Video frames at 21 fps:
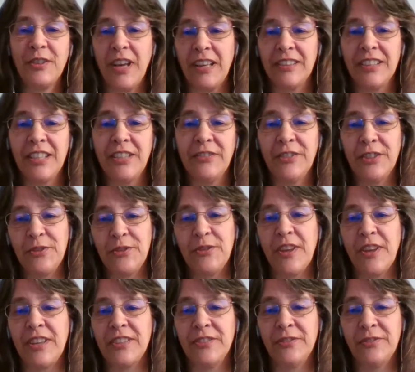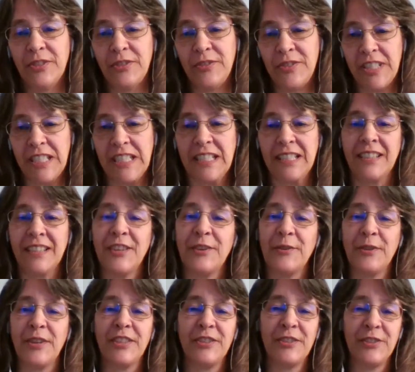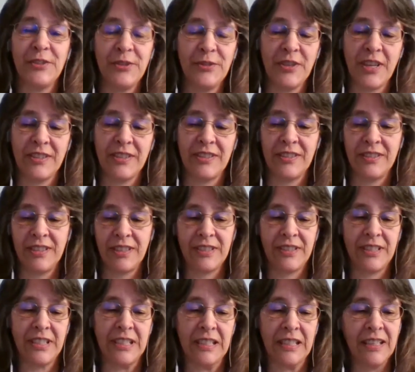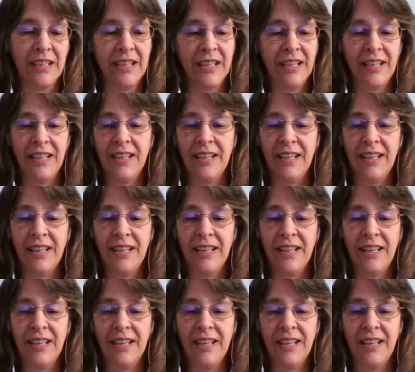leaving 2015 and going into 2016.